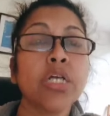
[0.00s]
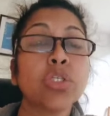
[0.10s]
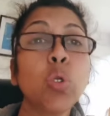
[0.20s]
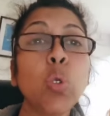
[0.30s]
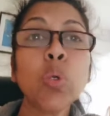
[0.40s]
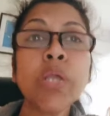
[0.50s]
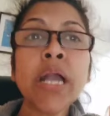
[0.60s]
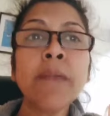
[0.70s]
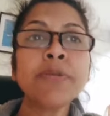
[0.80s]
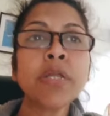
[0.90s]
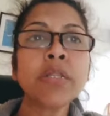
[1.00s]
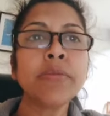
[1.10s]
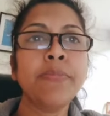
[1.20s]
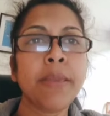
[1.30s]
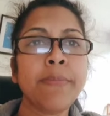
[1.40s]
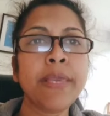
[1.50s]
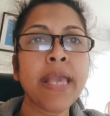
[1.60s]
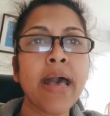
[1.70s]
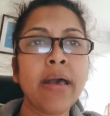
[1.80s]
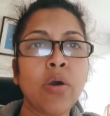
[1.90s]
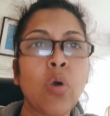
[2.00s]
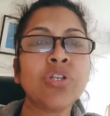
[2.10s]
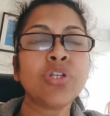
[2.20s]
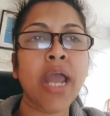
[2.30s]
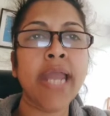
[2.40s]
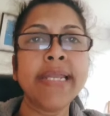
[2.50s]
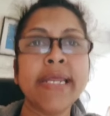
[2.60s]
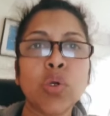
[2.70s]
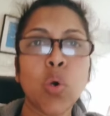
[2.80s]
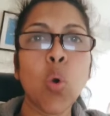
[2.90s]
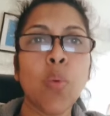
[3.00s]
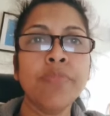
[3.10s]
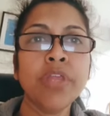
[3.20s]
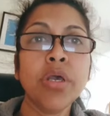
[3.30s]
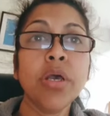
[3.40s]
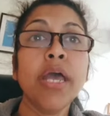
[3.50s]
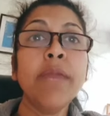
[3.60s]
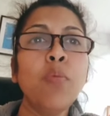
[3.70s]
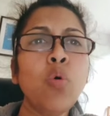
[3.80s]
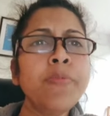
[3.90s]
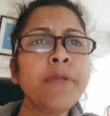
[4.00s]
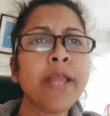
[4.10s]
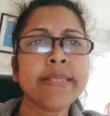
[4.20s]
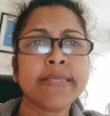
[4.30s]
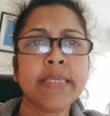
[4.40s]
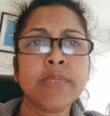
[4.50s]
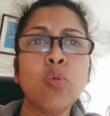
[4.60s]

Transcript: So looking after the baby or child at home. In most cases,